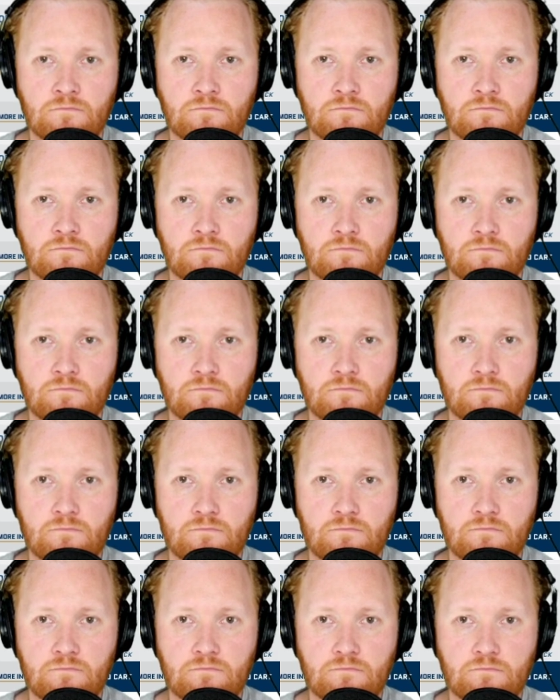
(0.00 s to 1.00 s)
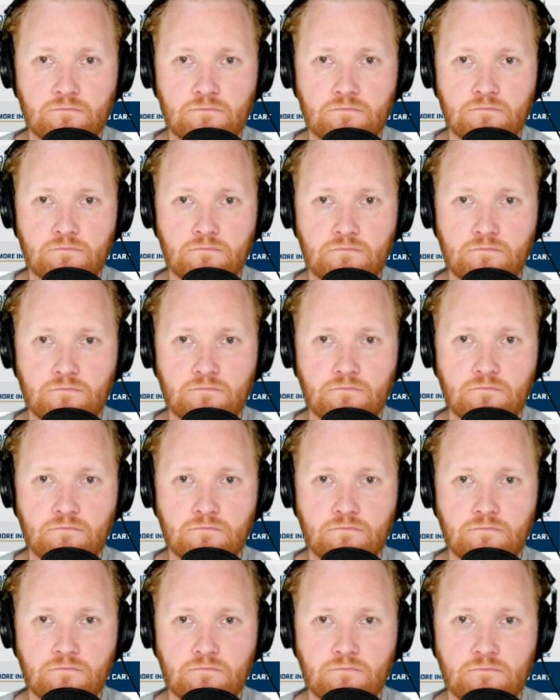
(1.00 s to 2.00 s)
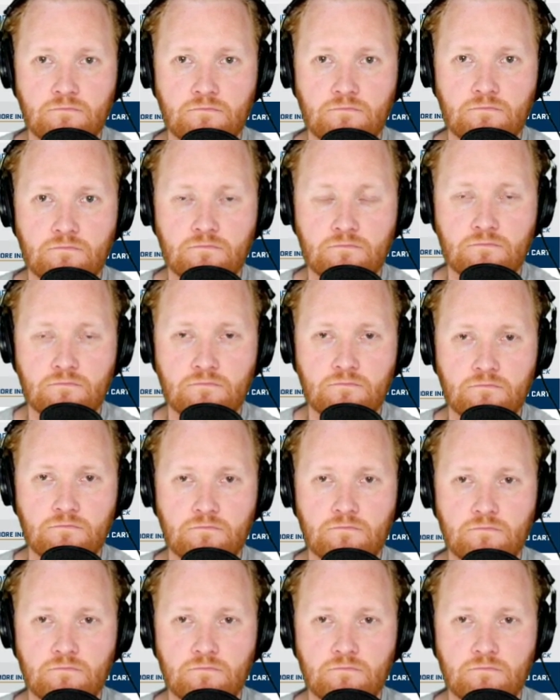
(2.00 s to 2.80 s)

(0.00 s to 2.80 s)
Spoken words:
(silent)